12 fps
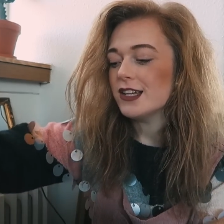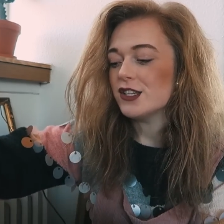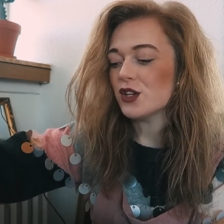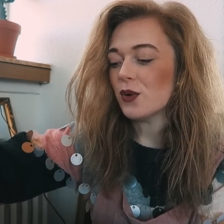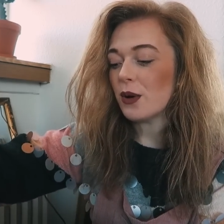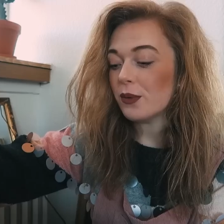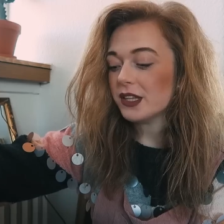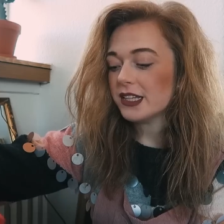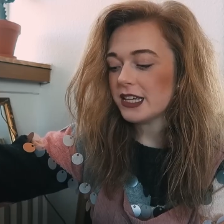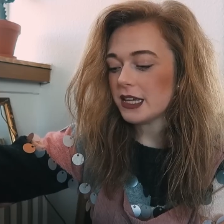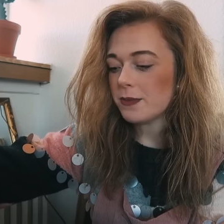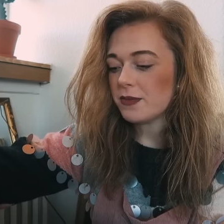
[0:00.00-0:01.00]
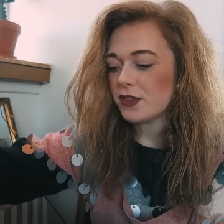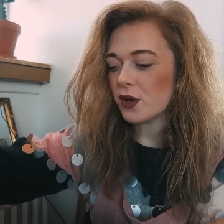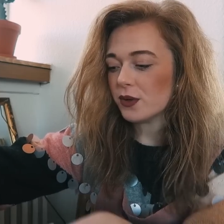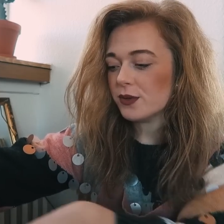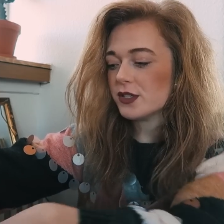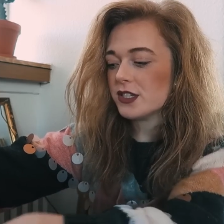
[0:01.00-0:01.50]
So I will keep
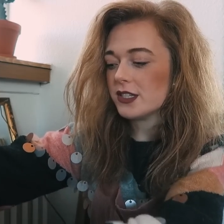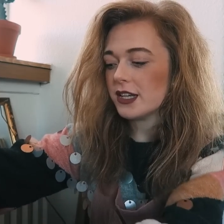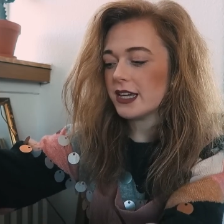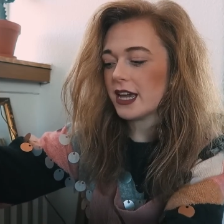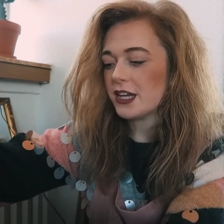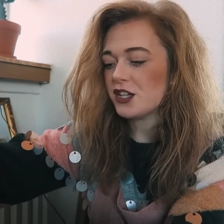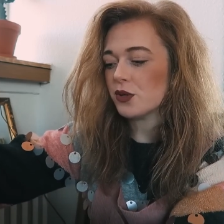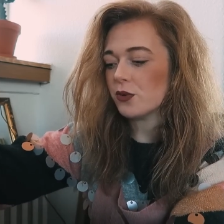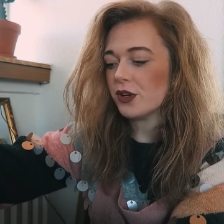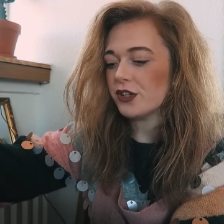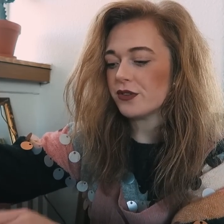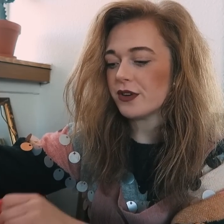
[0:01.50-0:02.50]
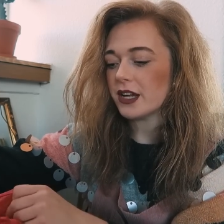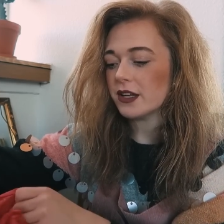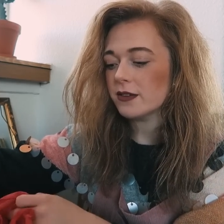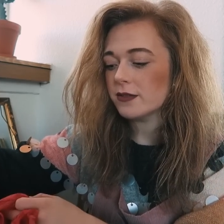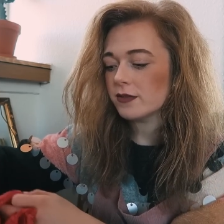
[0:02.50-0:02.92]
those in case you're wondering.